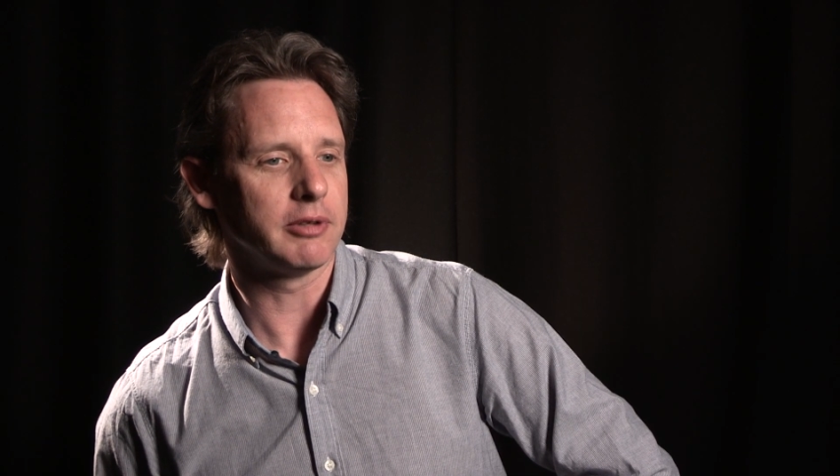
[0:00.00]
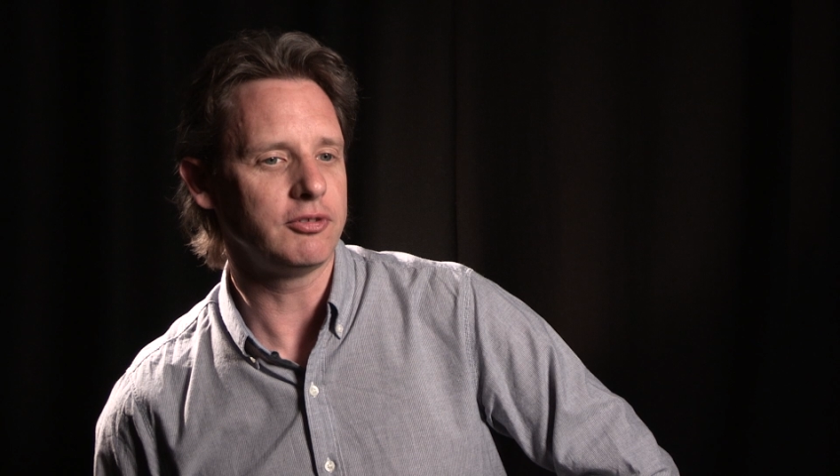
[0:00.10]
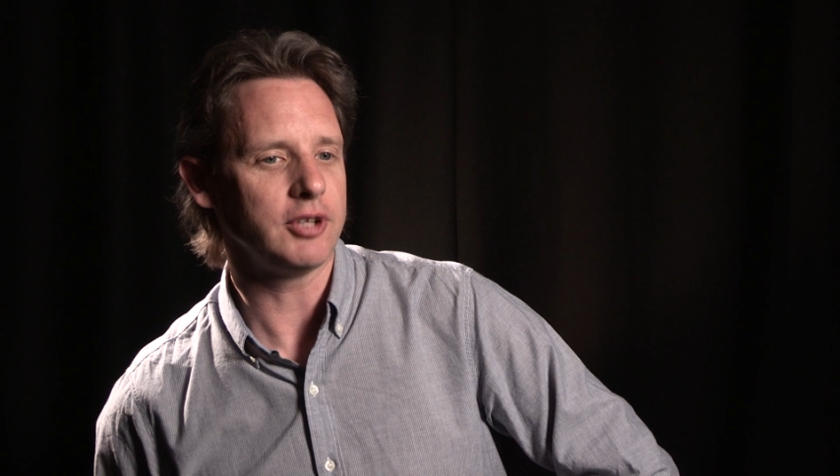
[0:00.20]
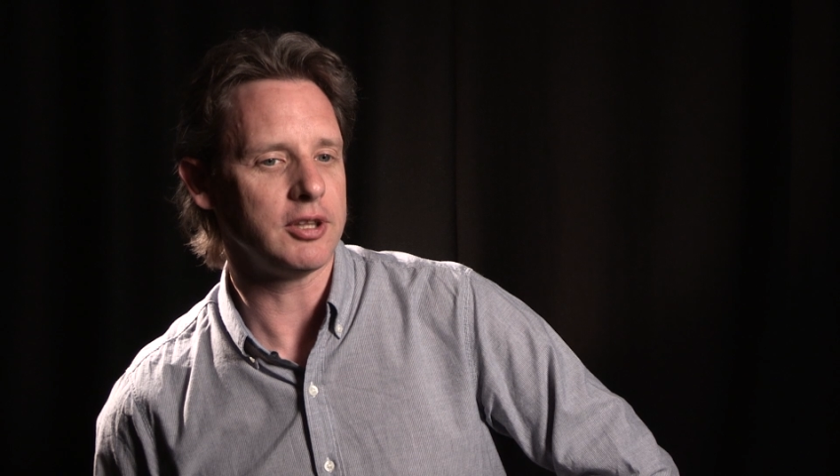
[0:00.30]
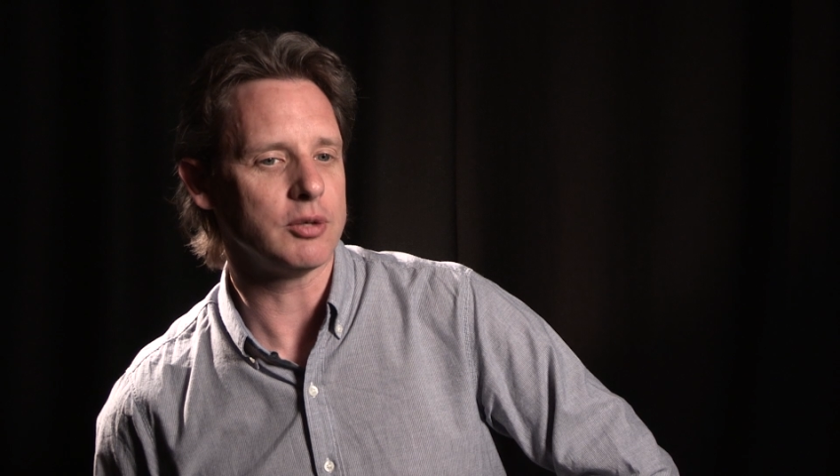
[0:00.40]
have
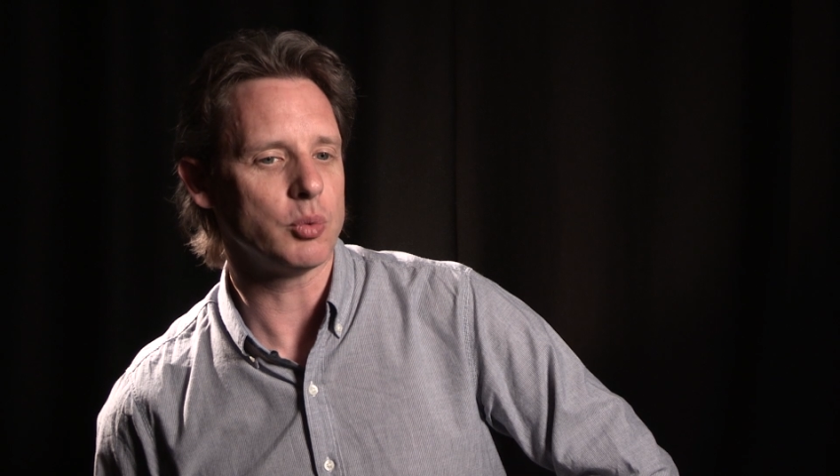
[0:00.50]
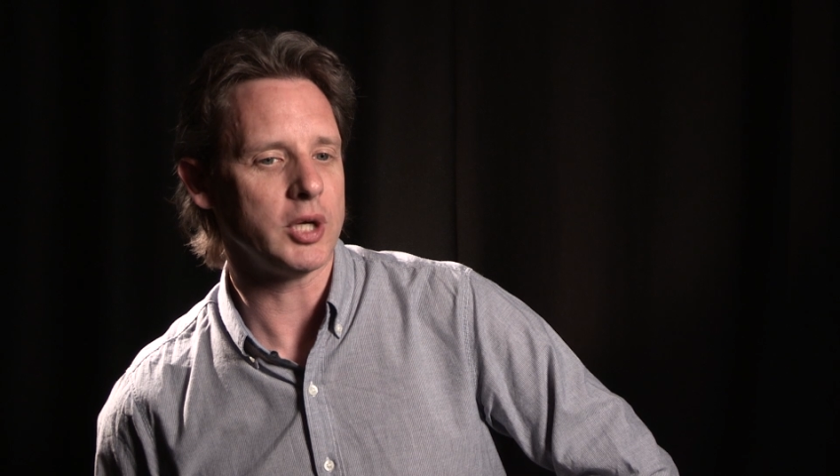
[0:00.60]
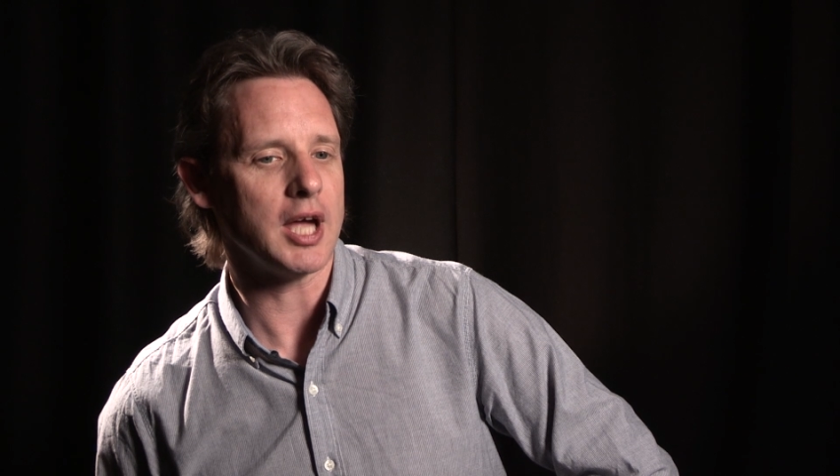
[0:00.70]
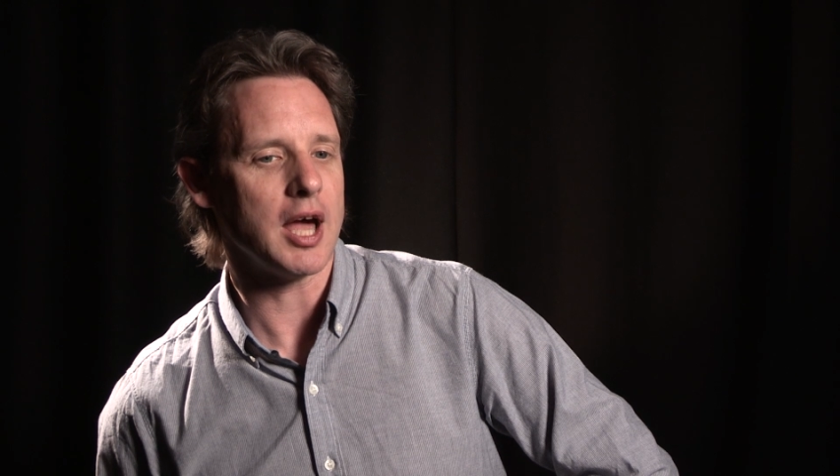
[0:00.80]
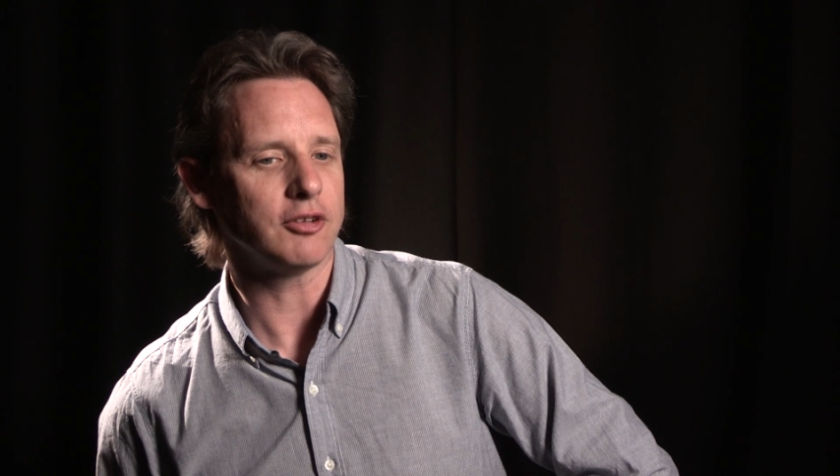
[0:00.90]
said that
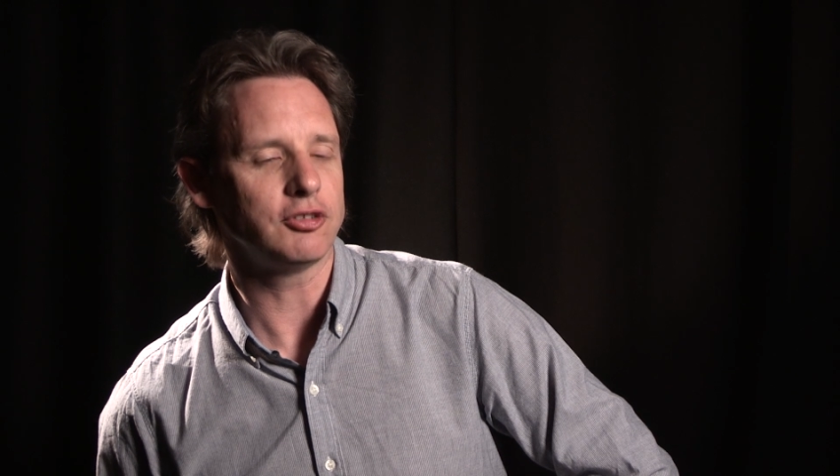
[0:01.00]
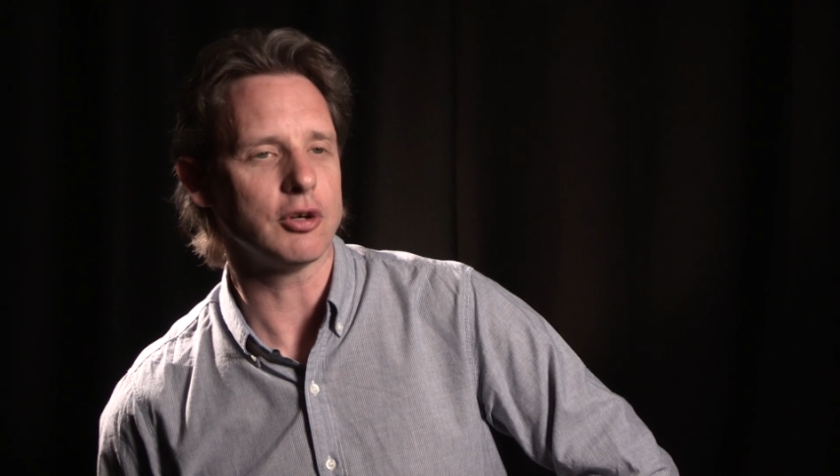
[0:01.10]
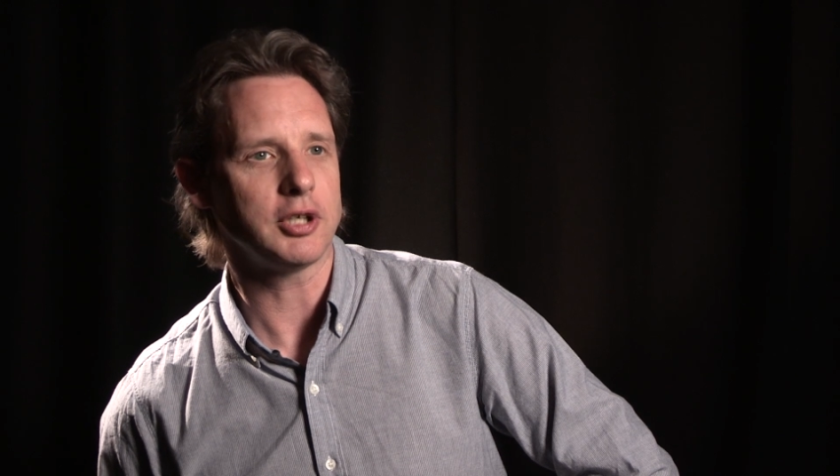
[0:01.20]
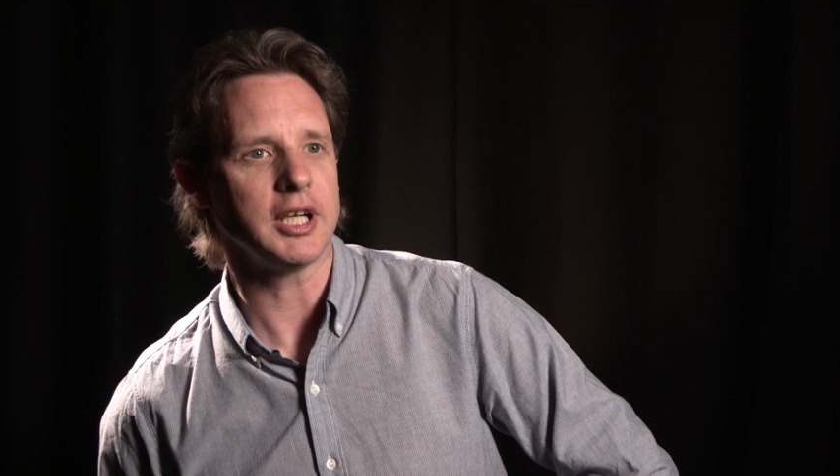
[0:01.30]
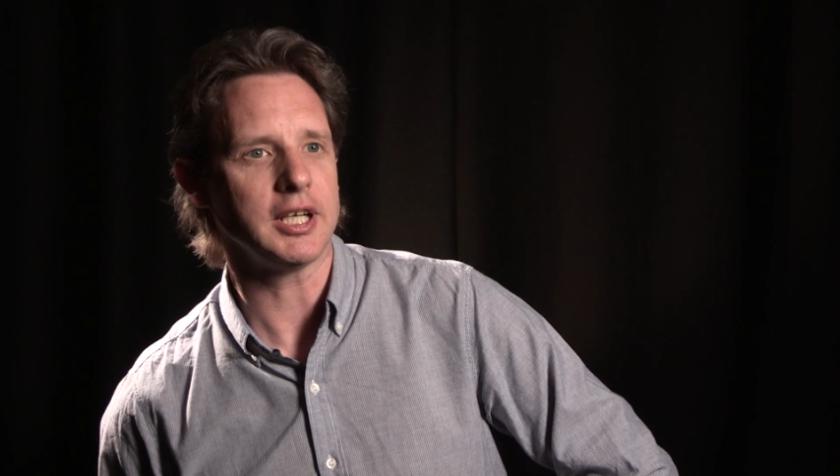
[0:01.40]
we are
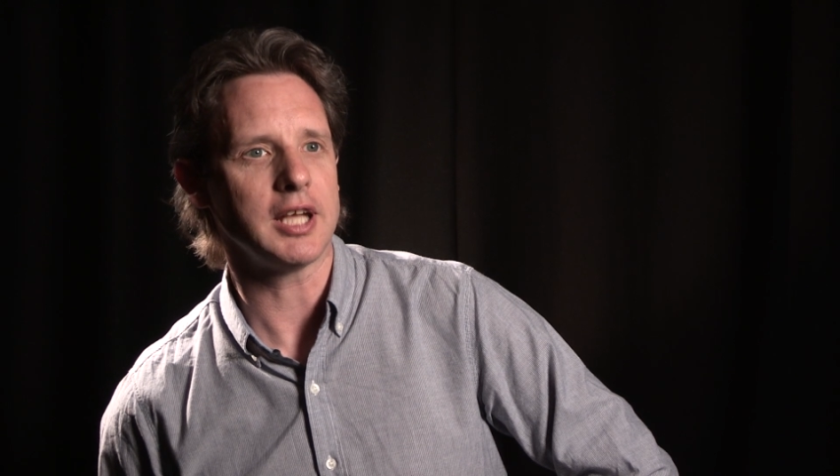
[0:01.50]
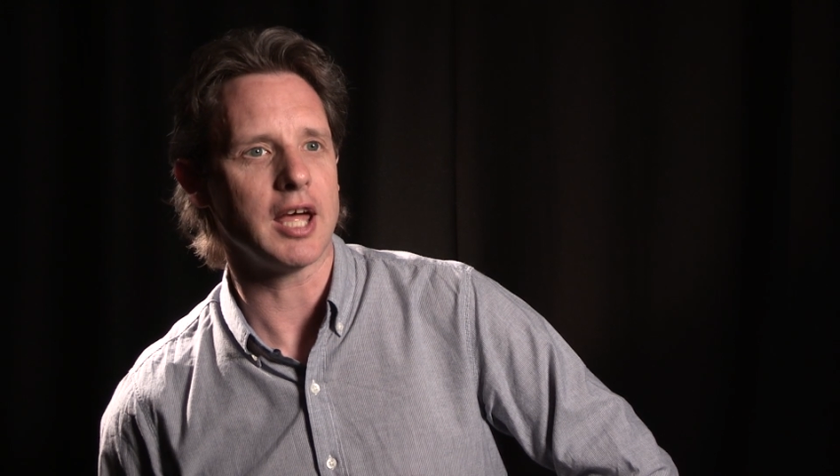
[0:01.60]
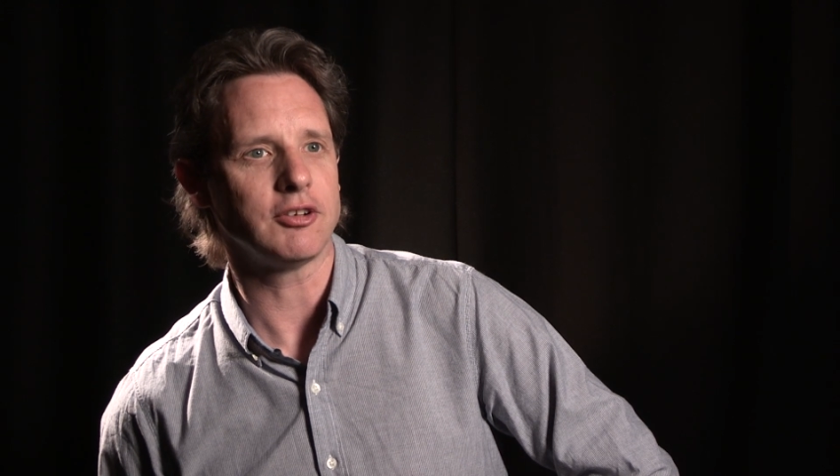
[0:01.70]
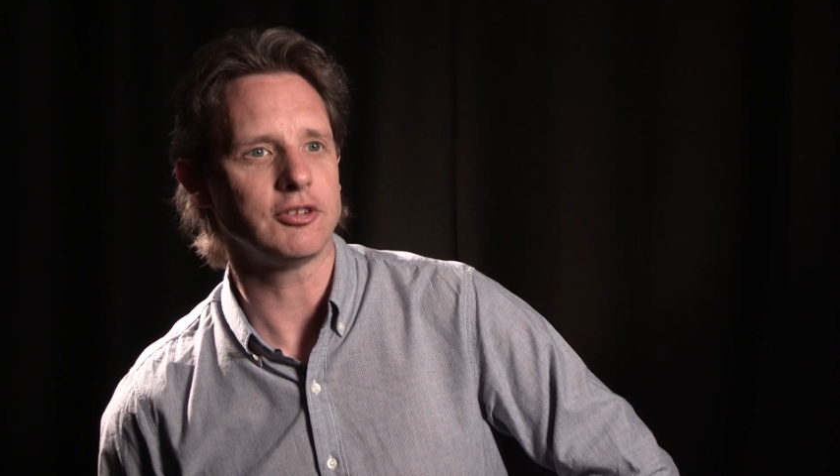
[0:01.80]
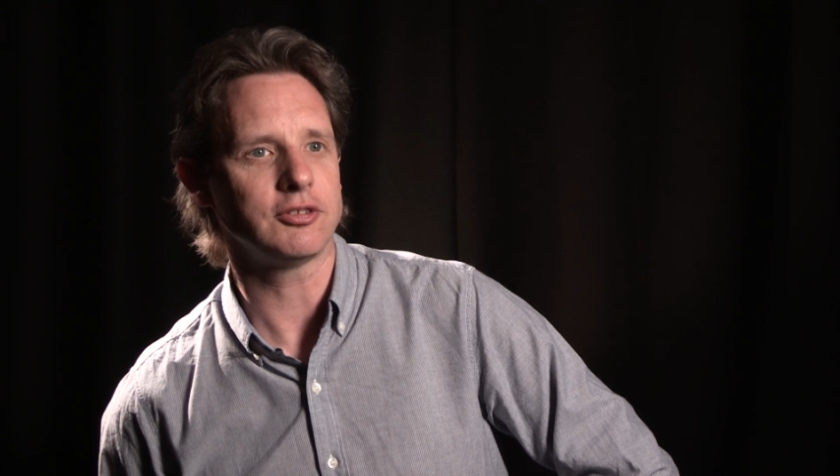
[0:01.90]
so keen
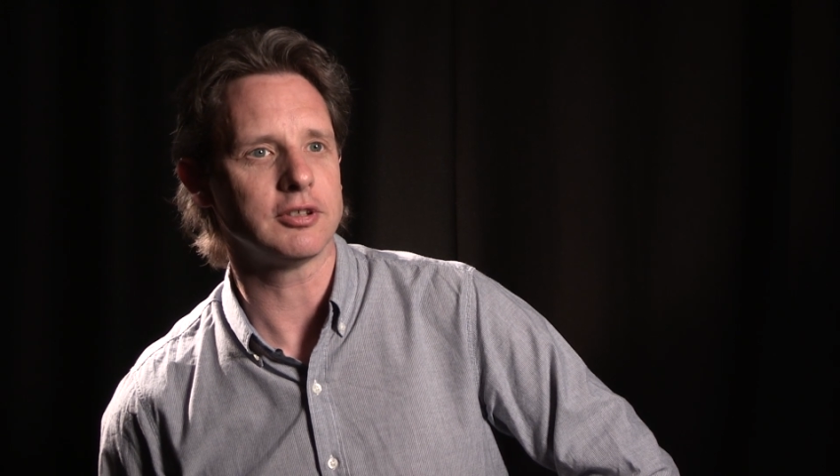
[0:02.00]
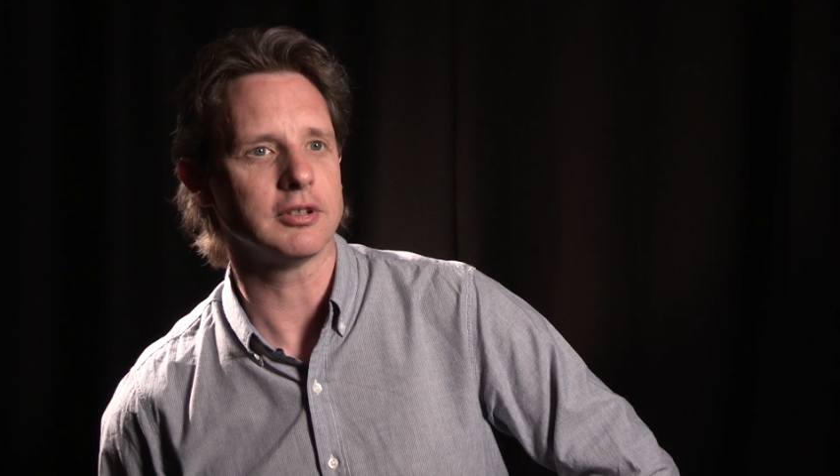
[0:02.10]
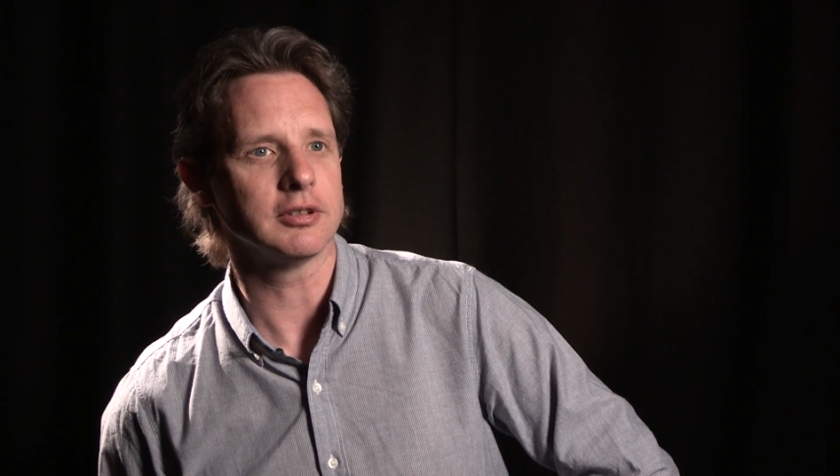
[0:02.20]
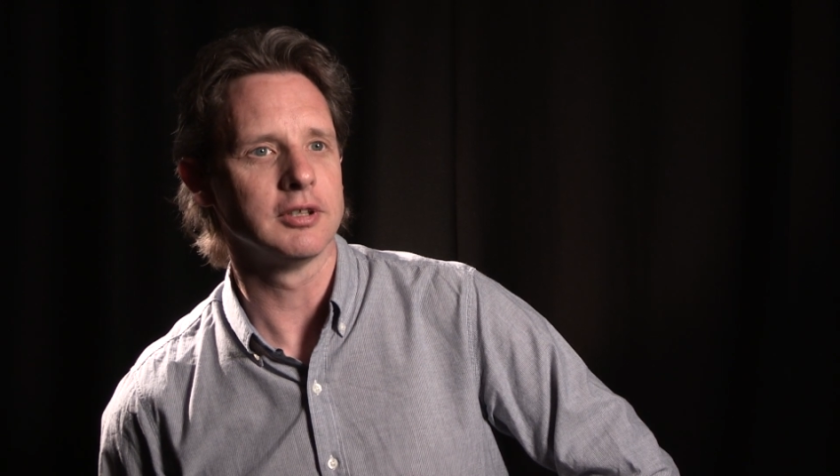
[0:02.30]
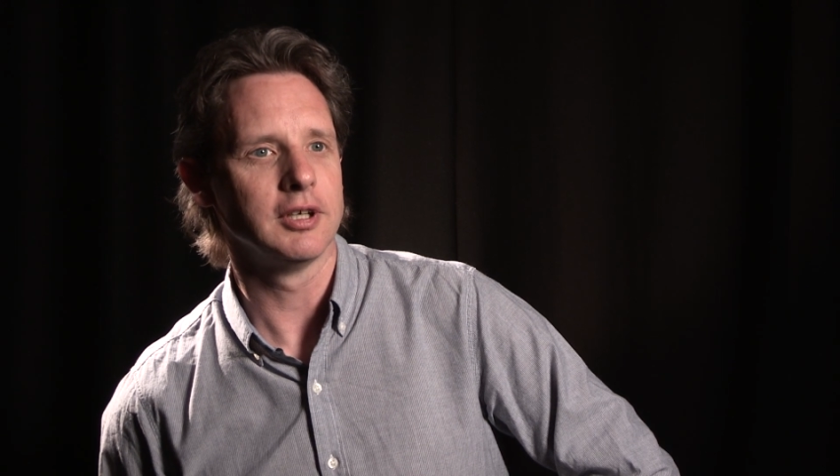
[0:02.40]
now just to